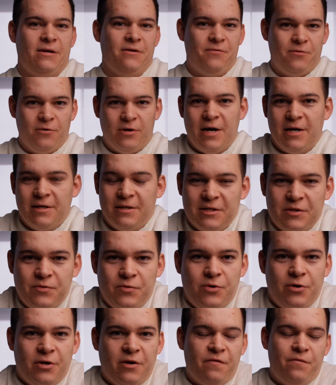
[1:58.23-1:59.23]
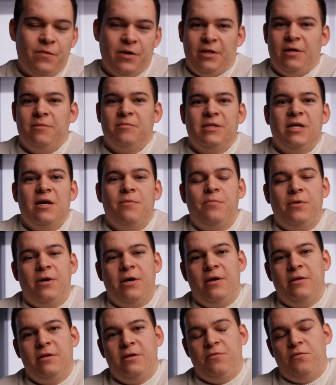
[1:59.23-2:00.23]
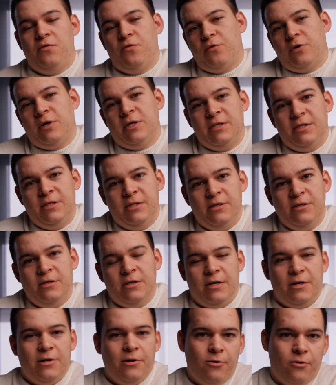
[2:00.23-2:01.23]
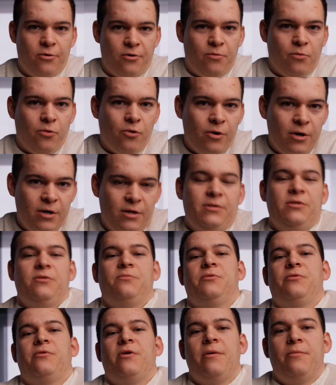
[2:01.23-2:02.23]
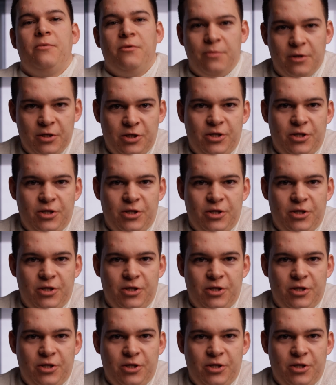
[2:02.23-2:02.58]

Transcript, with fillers: If you like this video, give me a thumbs up. And if you want to see and learn more, subscribe to my